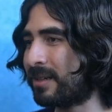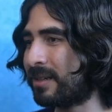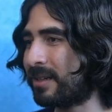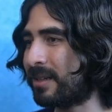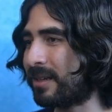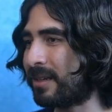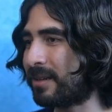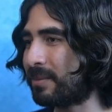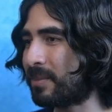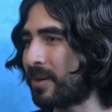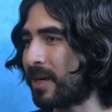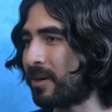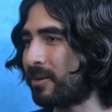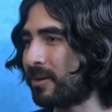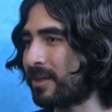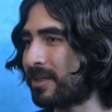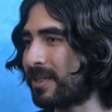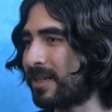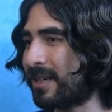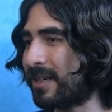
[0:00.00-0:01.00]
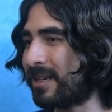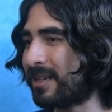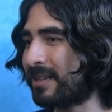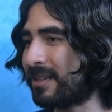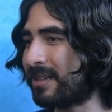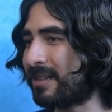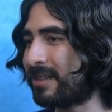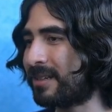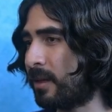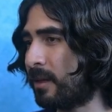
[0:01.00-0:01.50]
And power attack.
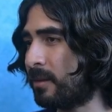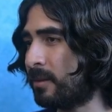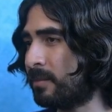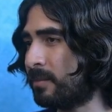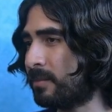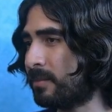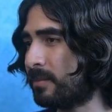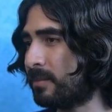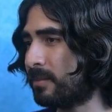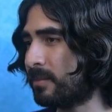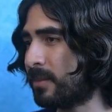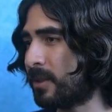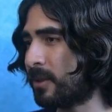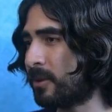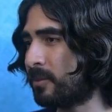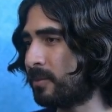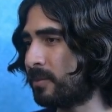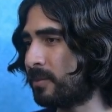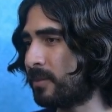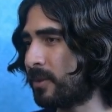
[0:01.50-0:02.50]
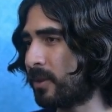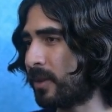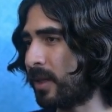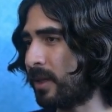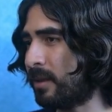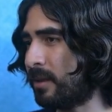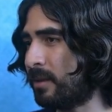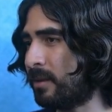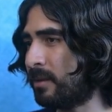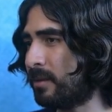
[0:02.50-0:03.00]
Kill him? Nope. Okay,
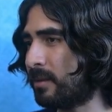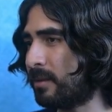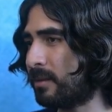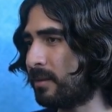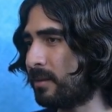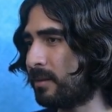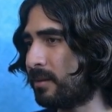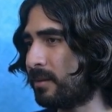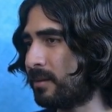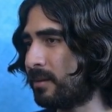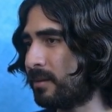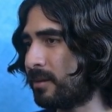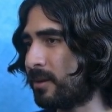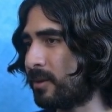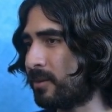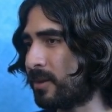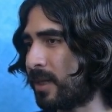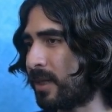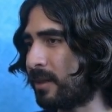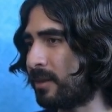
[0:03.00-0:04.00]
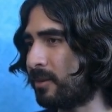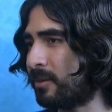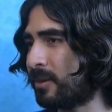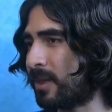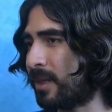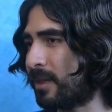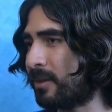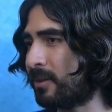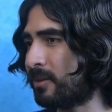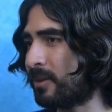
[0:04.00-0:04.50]
eat. Don't die, don't
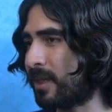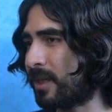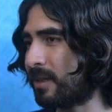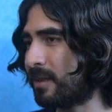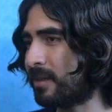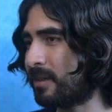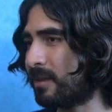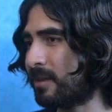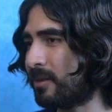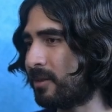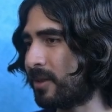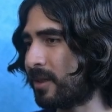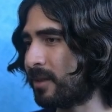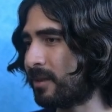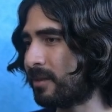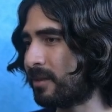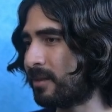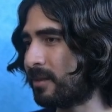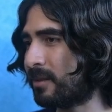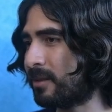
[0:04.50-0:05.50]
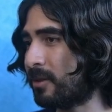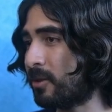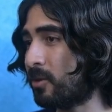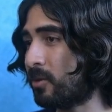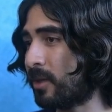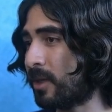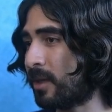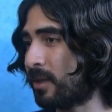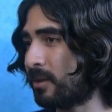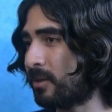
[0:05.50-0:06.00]
die, don't die. Okay. Oh
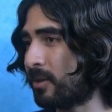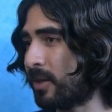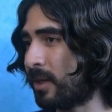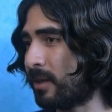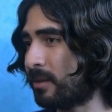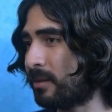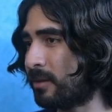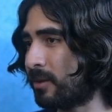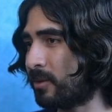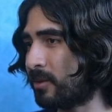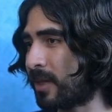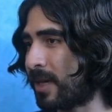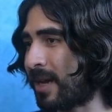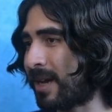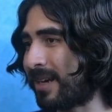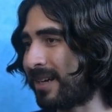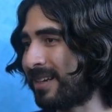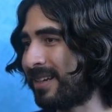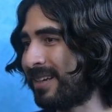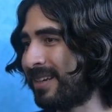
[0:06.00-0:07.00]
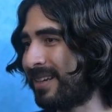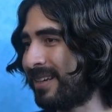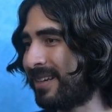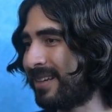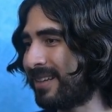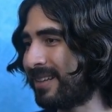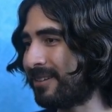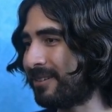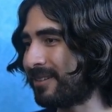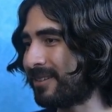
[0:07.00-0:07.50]
god, okay, don't die.
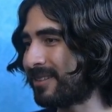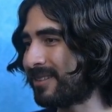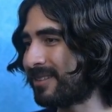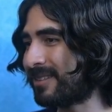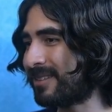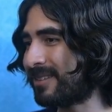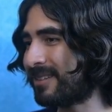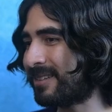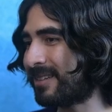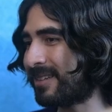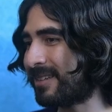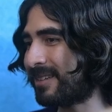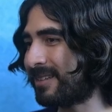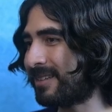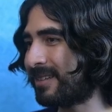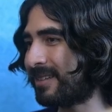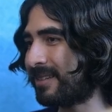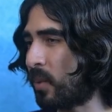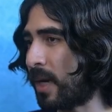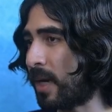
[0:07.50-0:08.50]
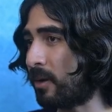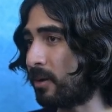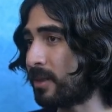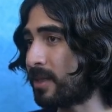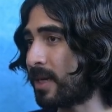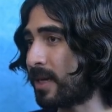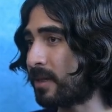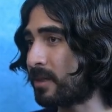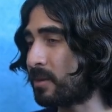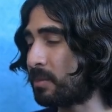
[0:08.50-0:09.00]
There it is. Alright. Wow,
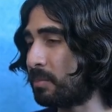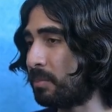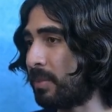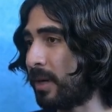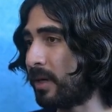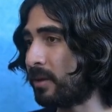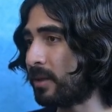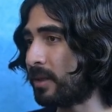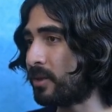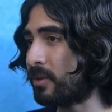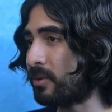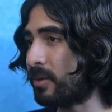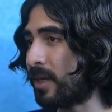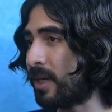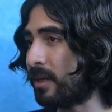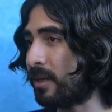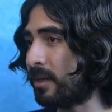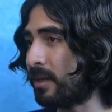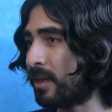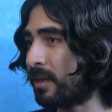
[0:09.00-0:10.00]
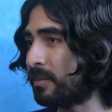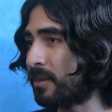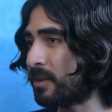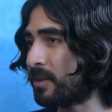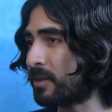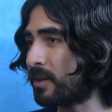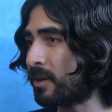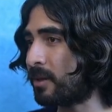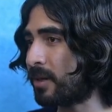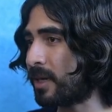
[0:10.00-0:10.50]
attacks barely do any
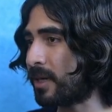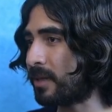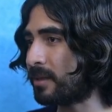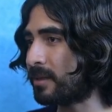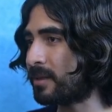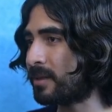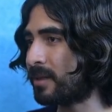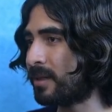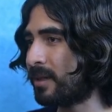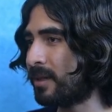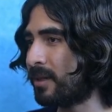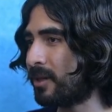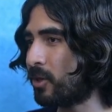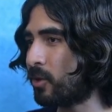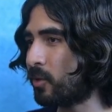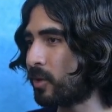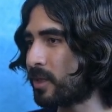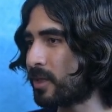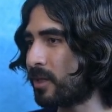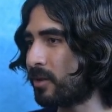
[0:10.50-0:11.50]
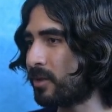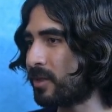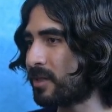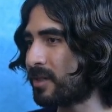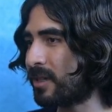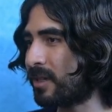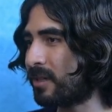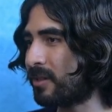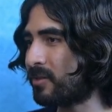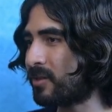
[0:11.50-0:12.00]
damage. Alright. Ogre's health is
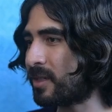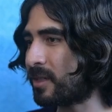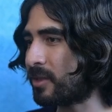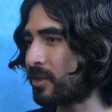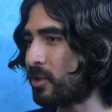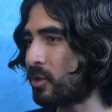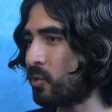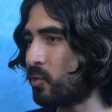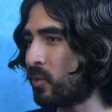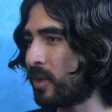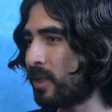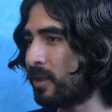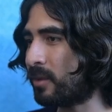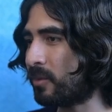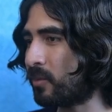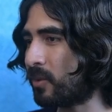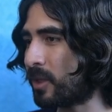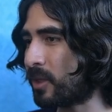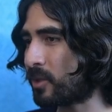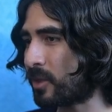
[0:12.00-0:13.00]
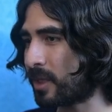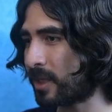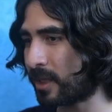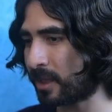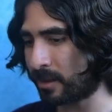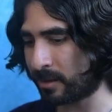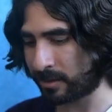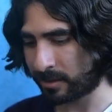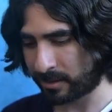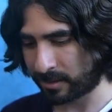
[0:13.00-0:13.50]
-6. You win. Want to try
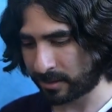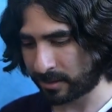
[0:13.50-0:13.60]
again?